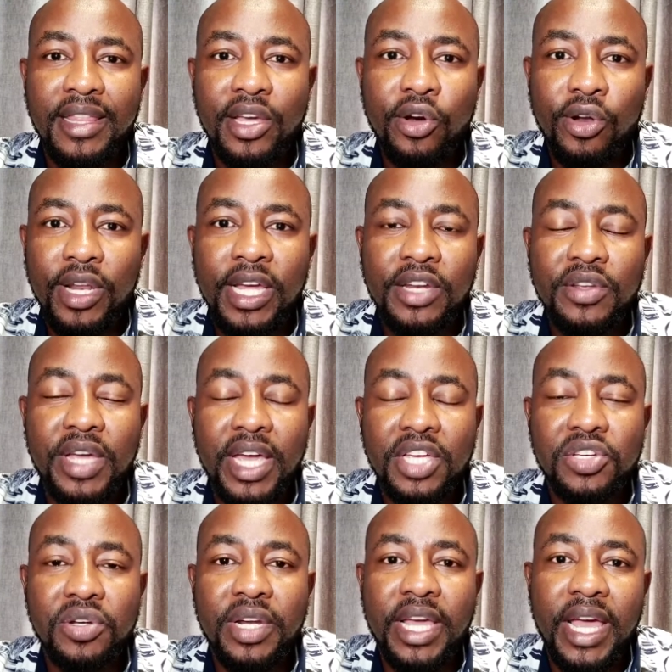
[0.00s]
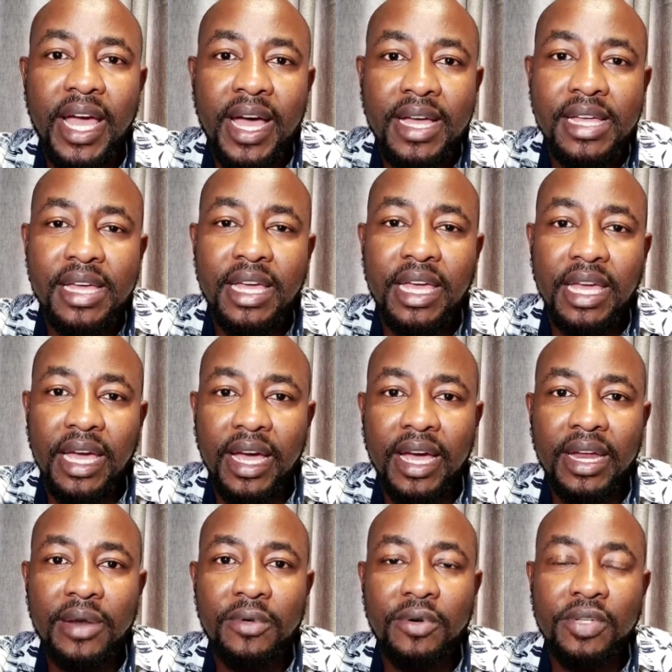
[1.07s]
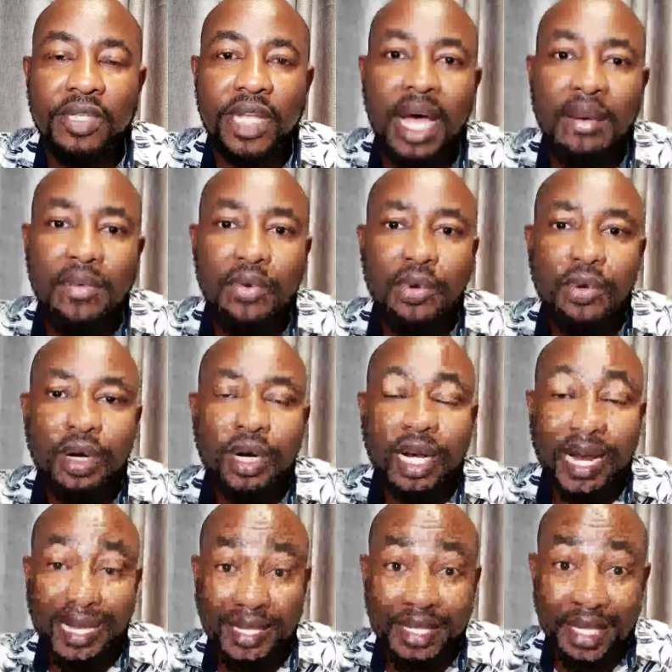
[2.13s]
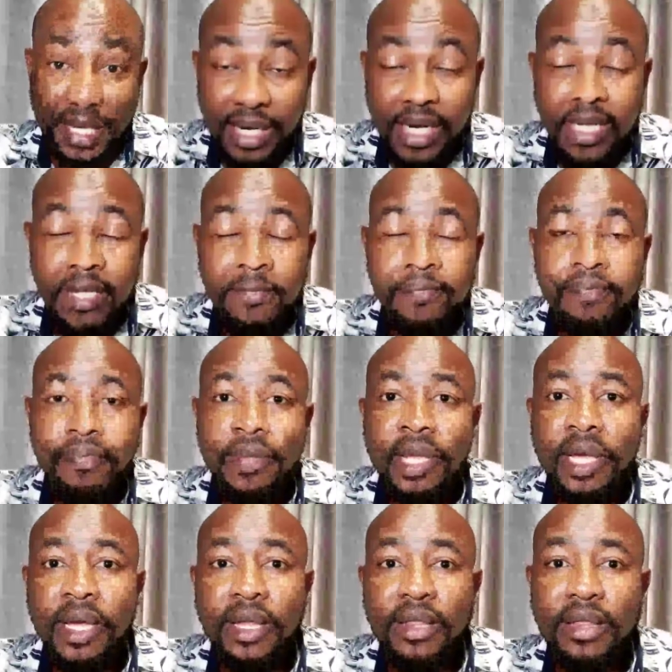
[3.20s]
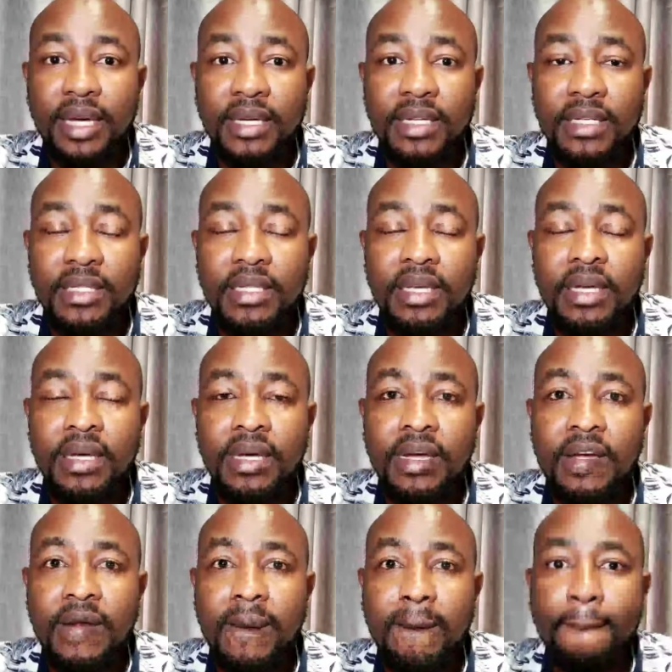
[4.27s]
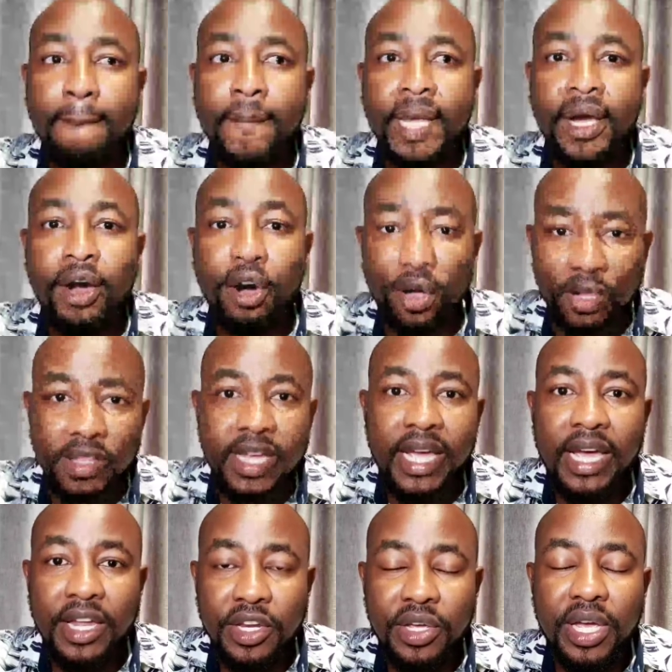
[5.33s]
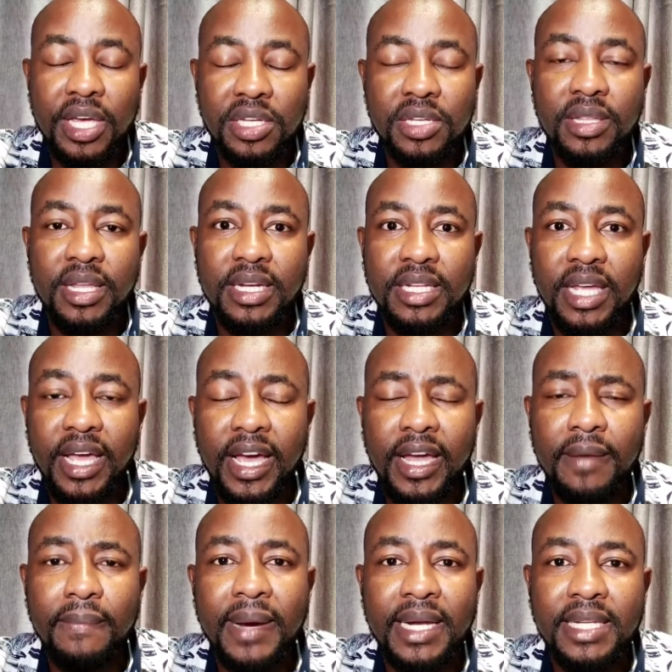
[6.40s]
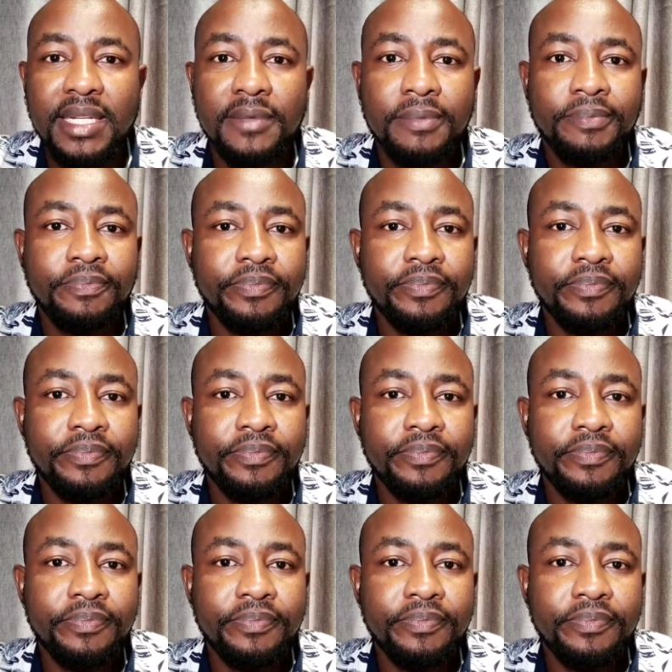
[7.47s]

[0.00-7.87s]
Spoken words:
the only education he had was up to class 3. That is all the education that he had. But